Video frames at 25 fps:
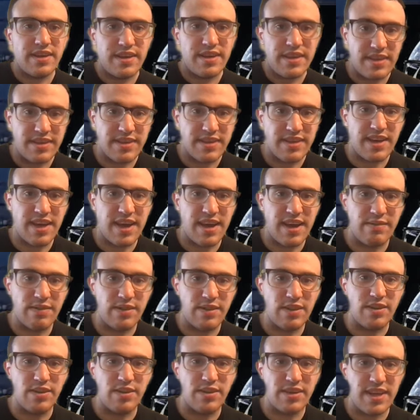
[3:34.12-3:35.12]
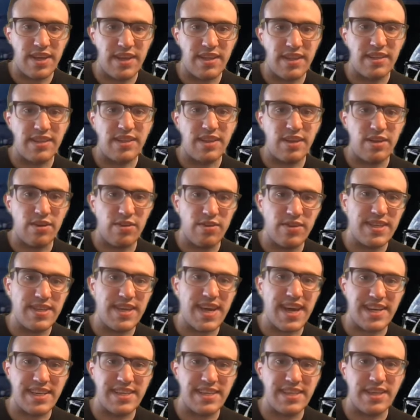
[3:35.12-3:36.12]
you can get a little
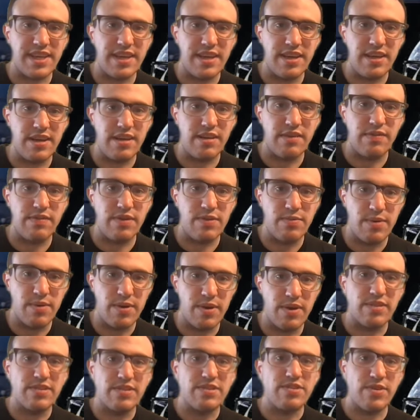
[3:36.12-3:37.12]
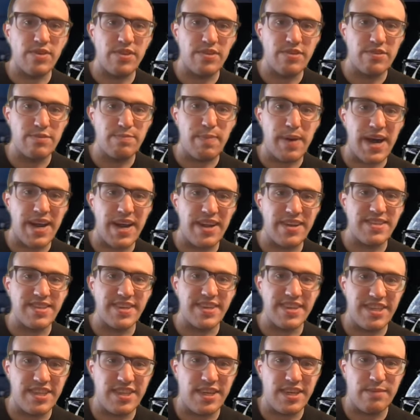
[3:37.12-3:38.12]
intoxicated, if you will. Enjoy those bottles
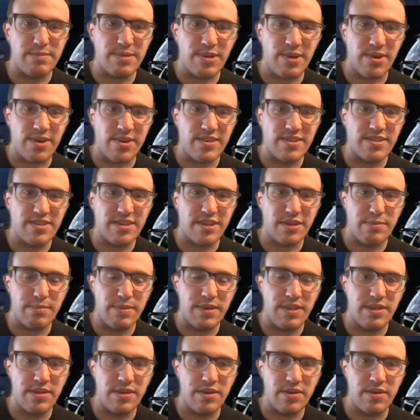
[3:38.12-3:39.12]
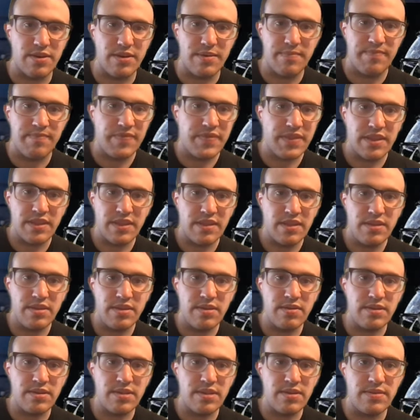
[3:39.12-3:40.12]
like James Harden's going to be doing.
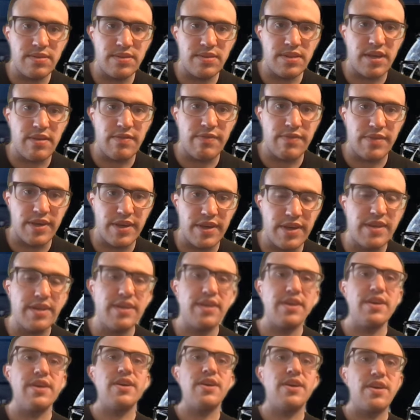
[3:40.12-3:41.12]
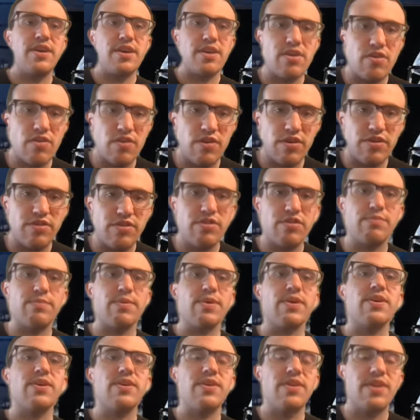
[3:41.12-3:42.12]
Do so safely. Call an
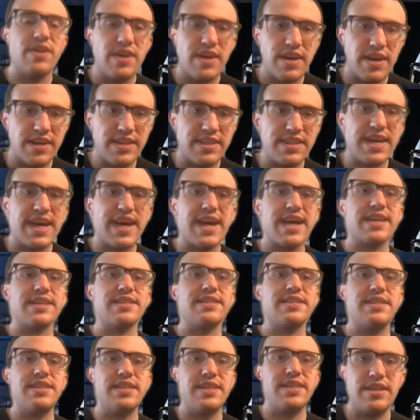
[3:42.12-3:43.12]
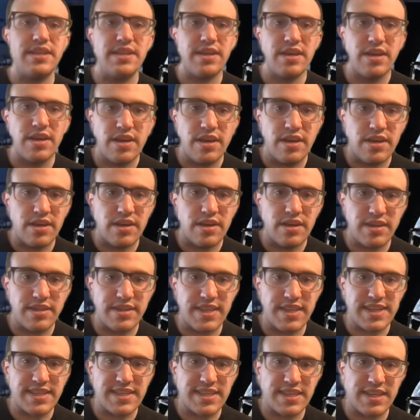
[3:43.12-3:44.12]
Uber, a taxi, a
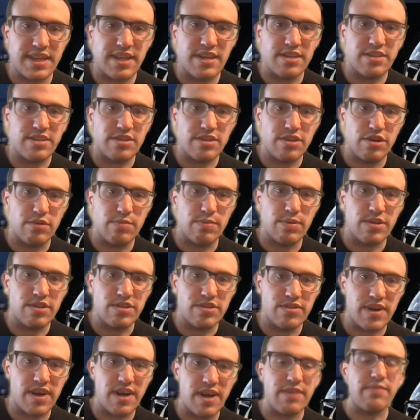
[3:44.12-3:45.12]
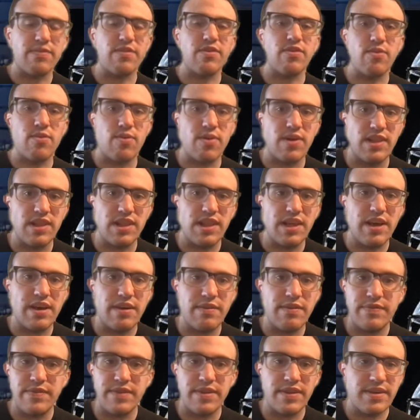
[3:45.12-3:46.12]
designated sober driver, or a
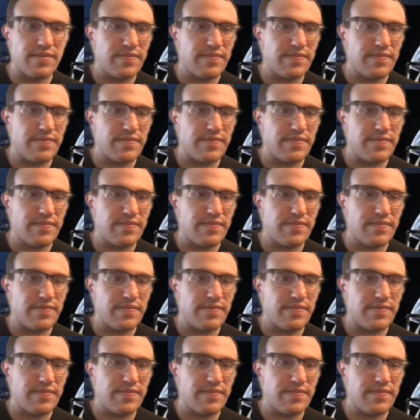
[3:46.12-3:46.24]
Lyft.